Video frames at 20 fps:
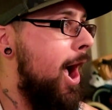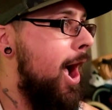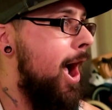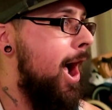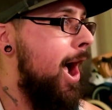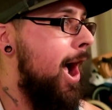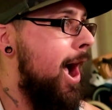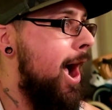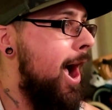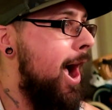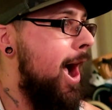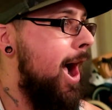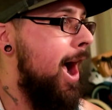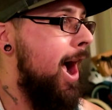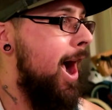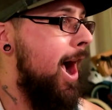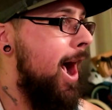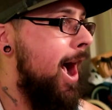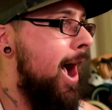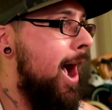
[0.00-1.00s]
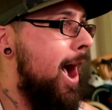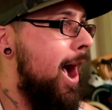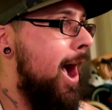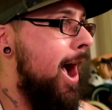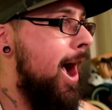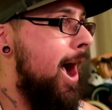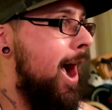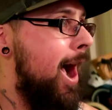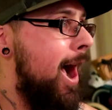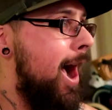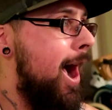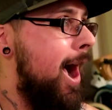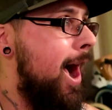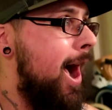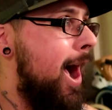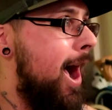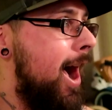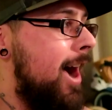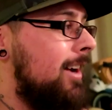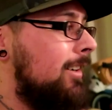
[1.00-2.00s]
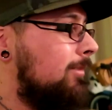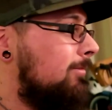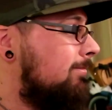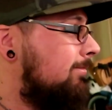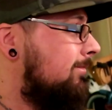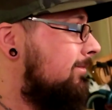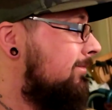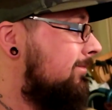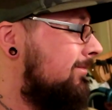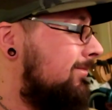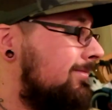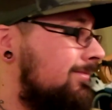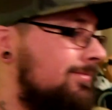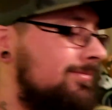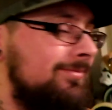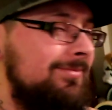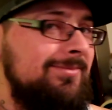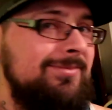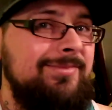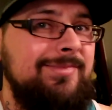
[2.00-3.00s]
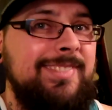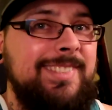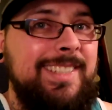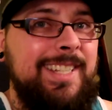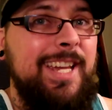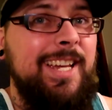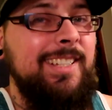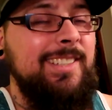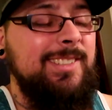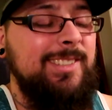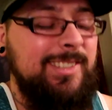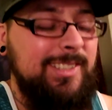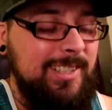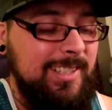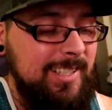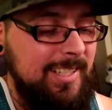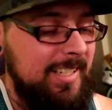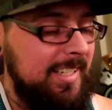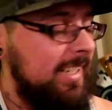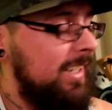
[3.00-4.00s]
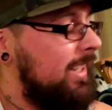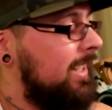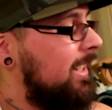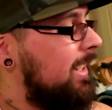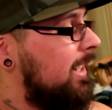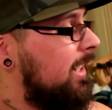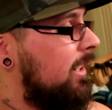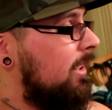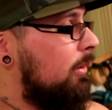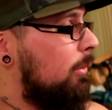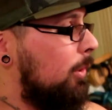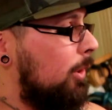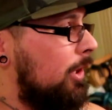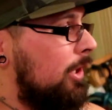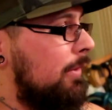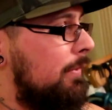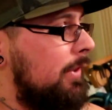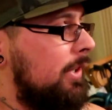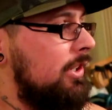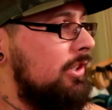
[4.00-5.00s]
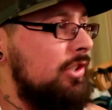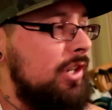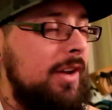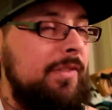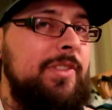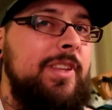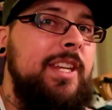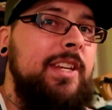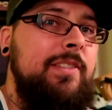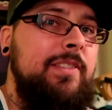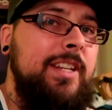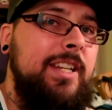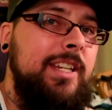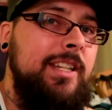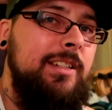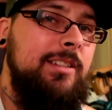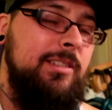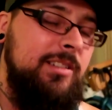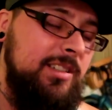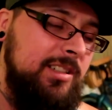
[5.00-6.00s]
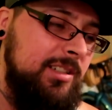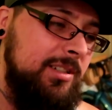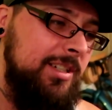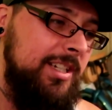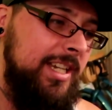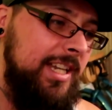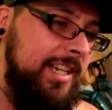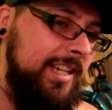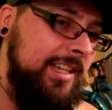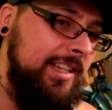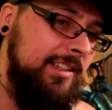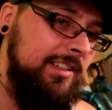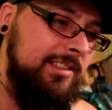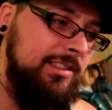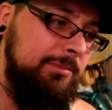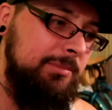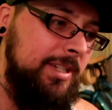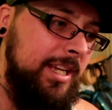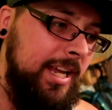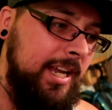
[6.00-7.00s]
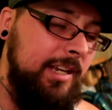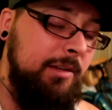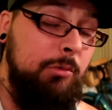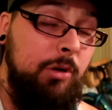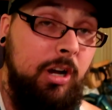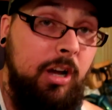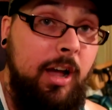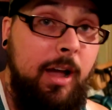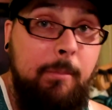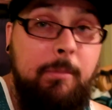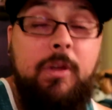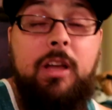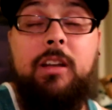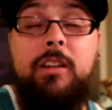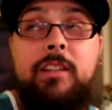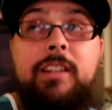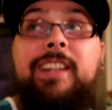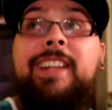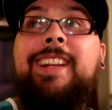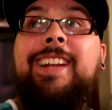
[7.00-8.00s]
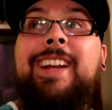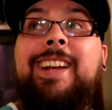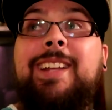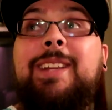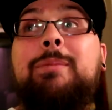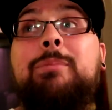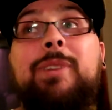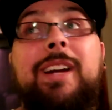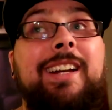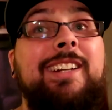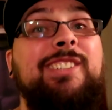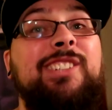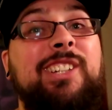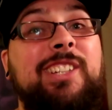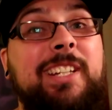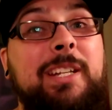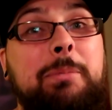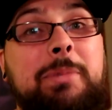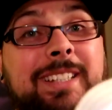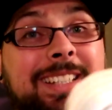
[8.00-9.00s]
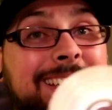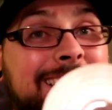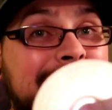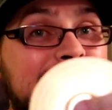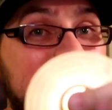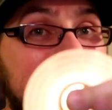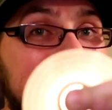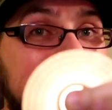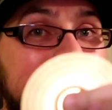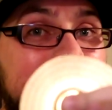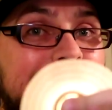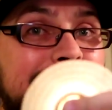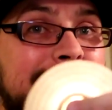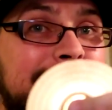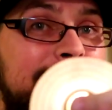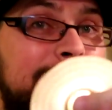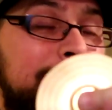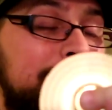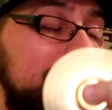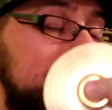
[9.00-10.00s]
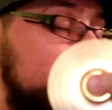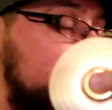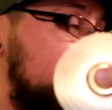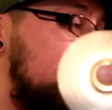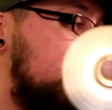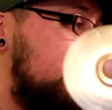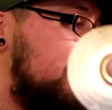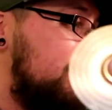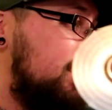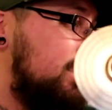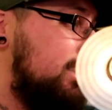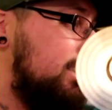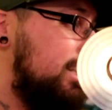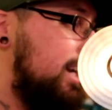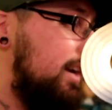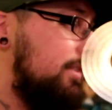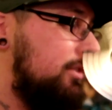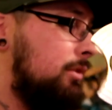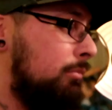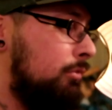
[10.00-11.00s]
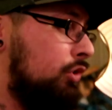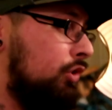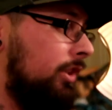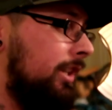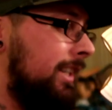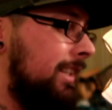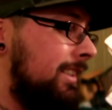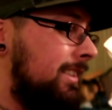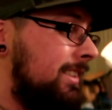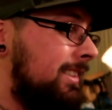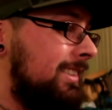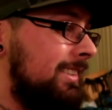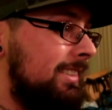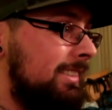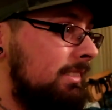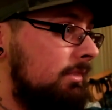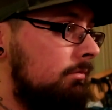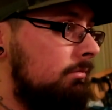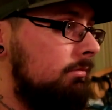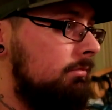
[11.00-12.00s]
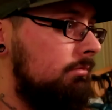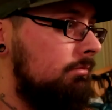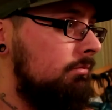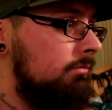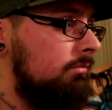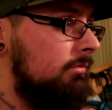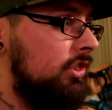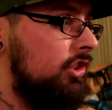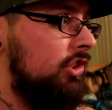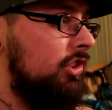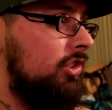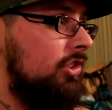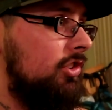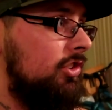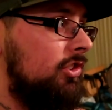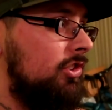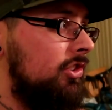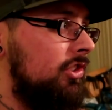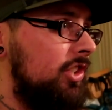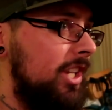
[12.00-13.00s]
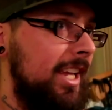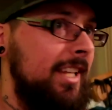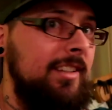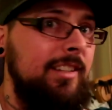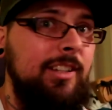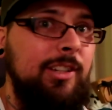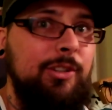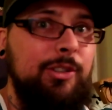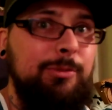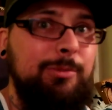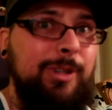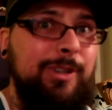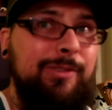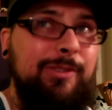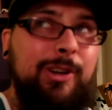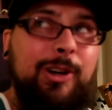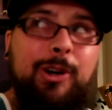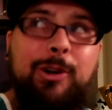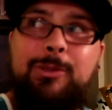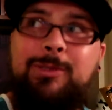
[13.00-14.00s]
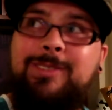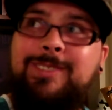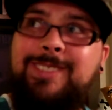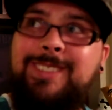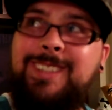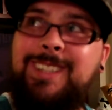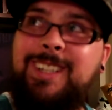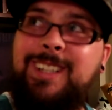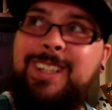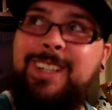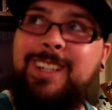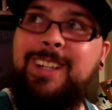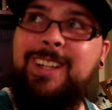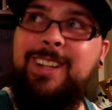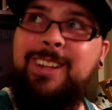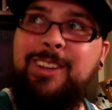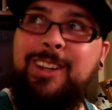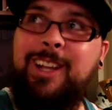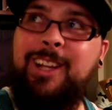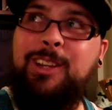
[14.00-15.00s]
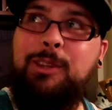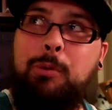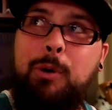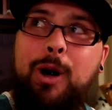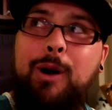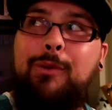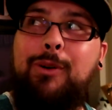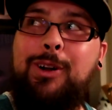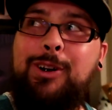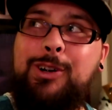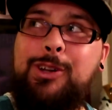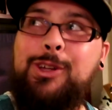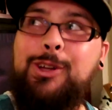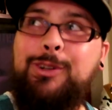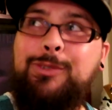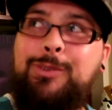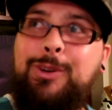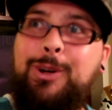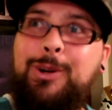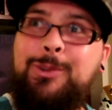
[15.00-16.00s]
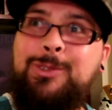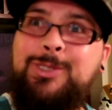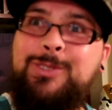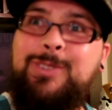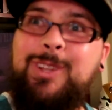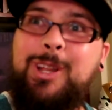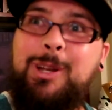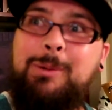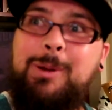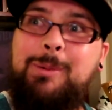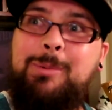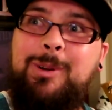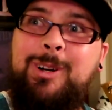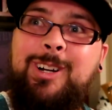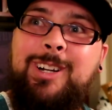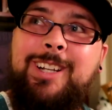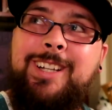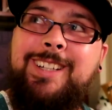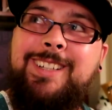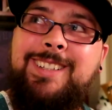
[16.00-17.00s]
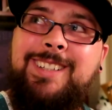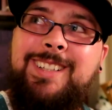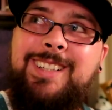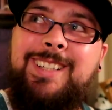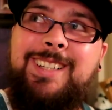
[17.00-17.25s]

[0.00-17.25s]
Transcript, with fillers: know the name with this one. I saw it. Yes. We're gonna finish off the evening eating some candy. Well, I'm not gonna eat any, and Brandy's not gonna eat, but the kids are gonna eat some. Hi. Have some treats. I play with my Lego there goes my phone. $1,200 phone just fell in my pocket.